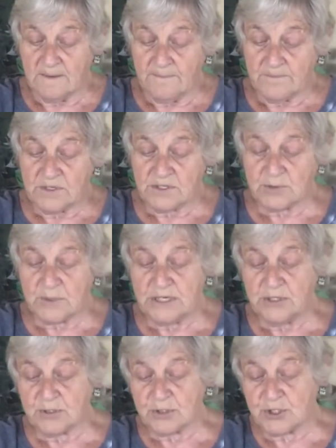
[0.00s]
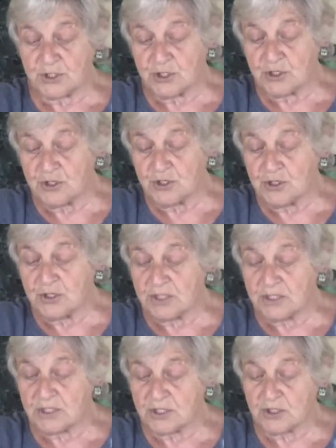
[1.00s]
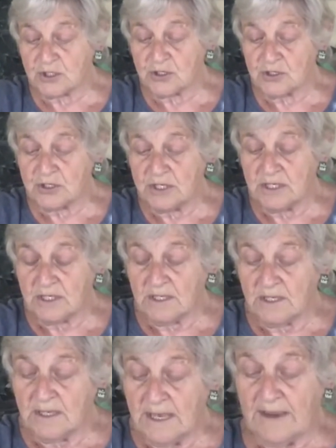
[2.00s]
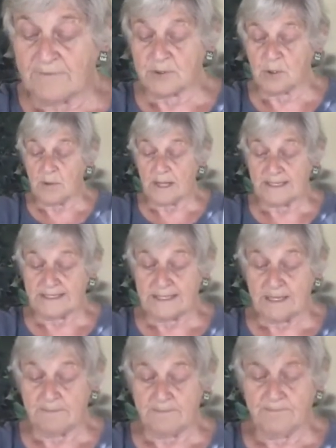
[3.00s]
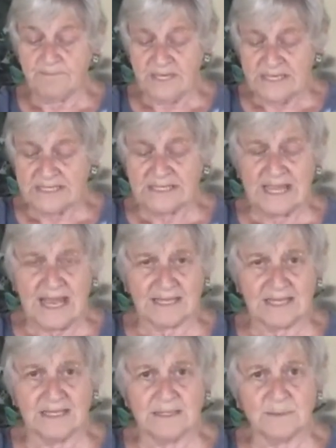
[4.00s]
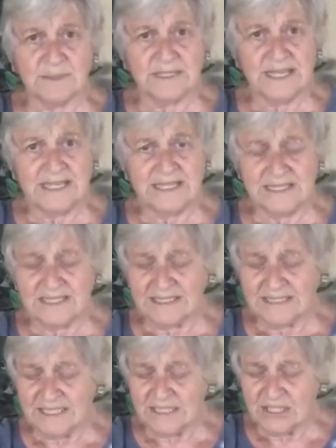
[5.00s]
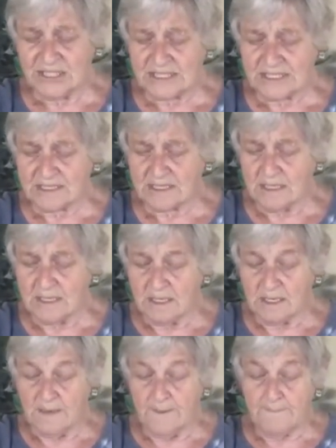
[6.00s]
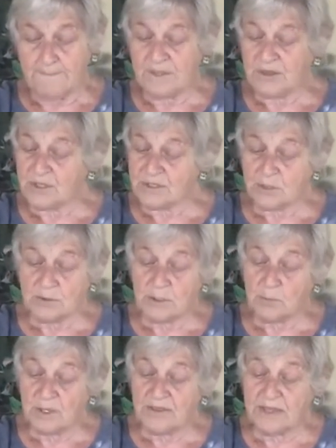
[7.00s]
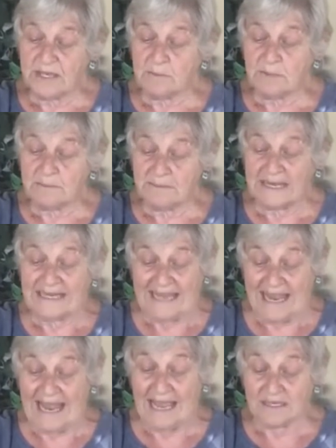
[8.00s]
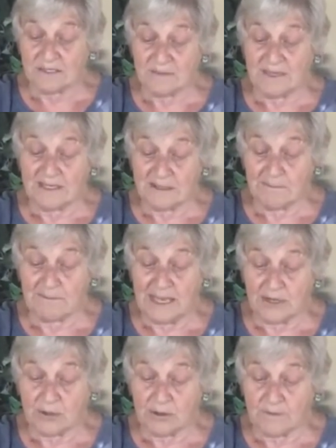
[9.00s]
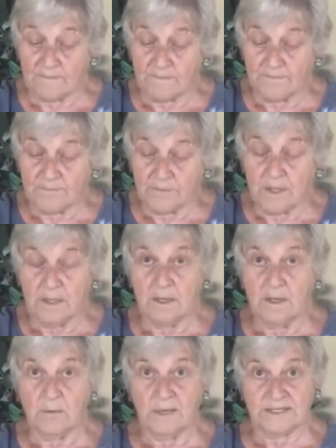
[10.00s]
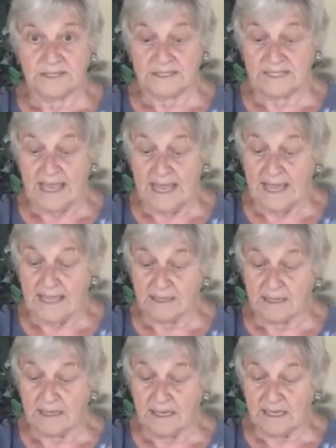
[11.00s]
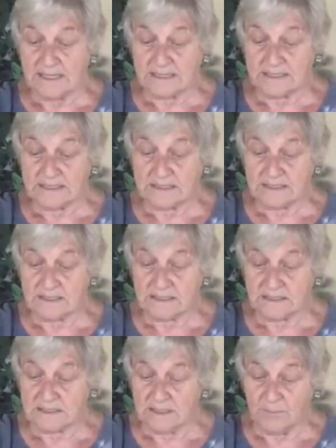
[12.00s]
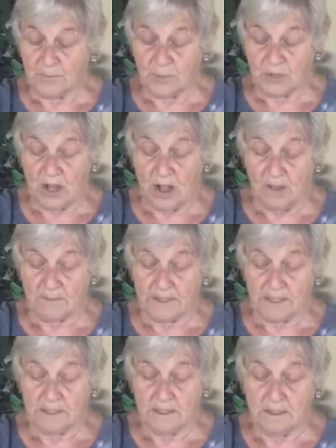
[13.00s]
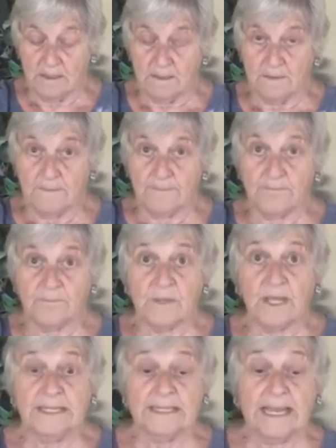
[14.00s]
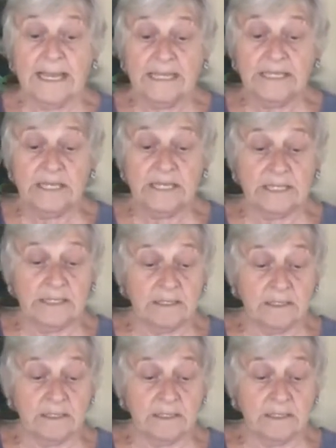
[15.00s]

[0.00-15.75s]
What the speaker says: The stranger stirred and stirred. After a while he said, "These latkes will taste delicious, but there's only one thing we might add to make them better." "What's that?" asked Simple Coleman. "An onion."